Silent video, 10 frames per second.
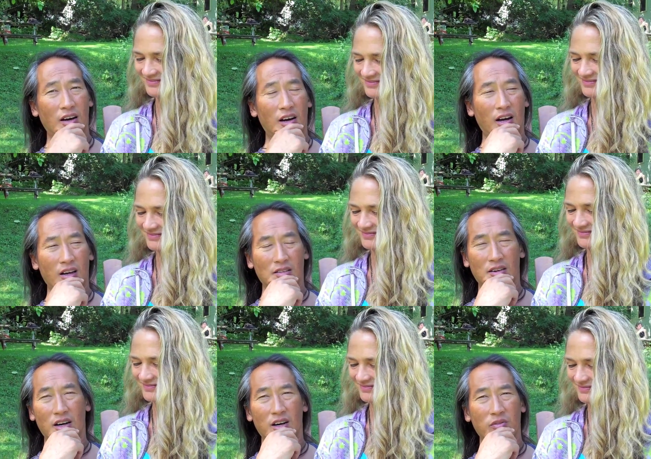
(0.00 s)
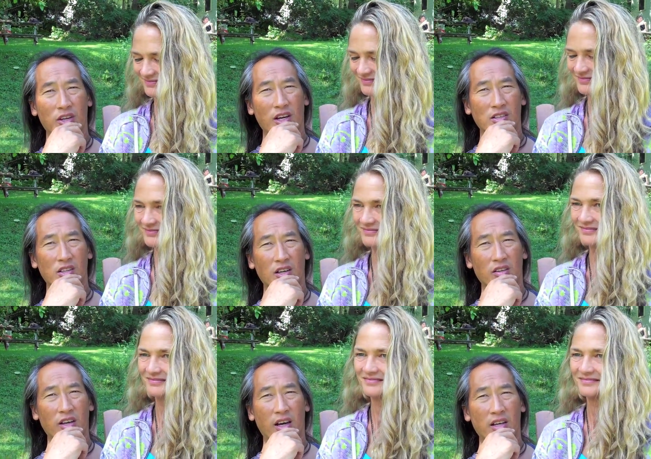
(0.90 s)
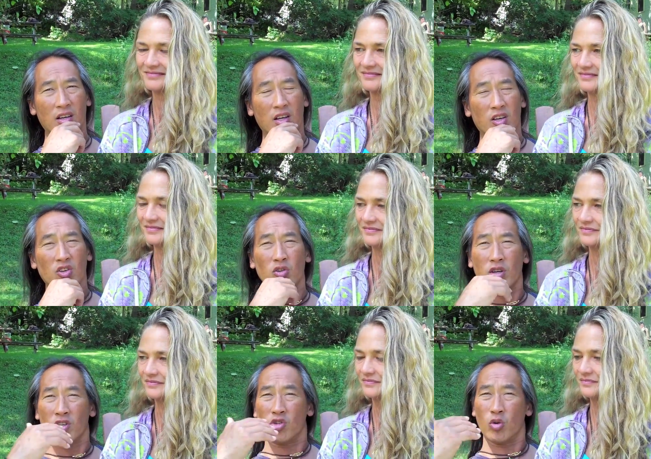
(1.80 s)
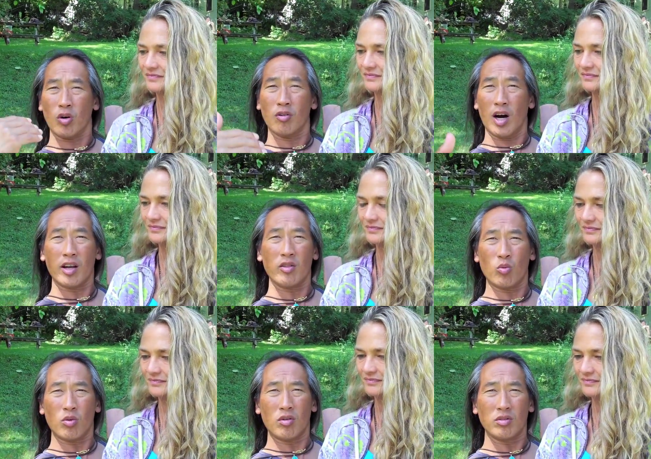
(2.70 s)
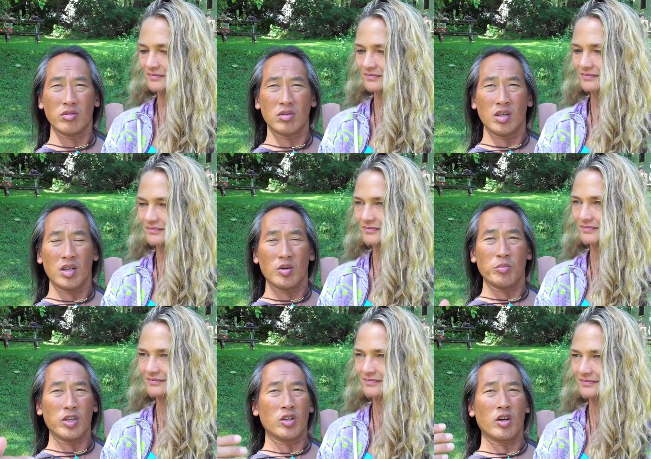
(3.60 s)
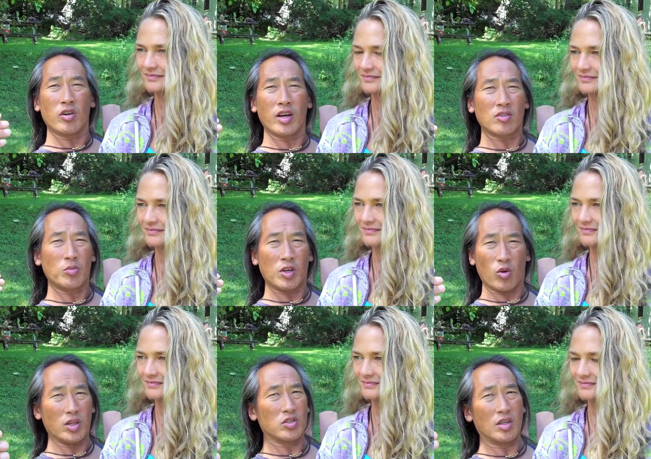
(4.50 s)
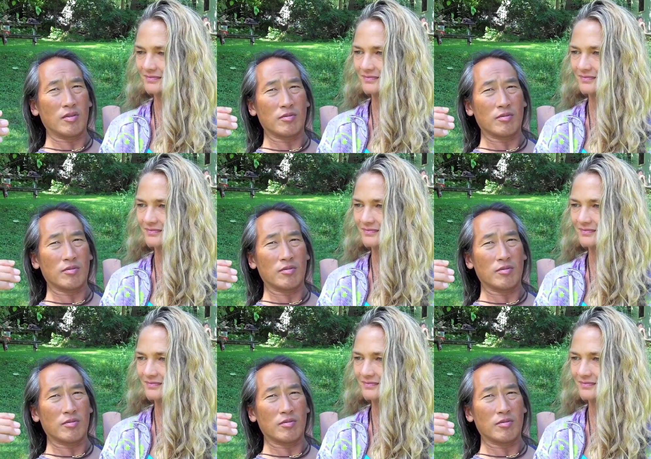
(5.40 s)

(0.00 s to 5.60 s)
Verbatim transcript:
Speaker 1: uh, i love the idea that you can do a lot in the world but you don't have to be crazy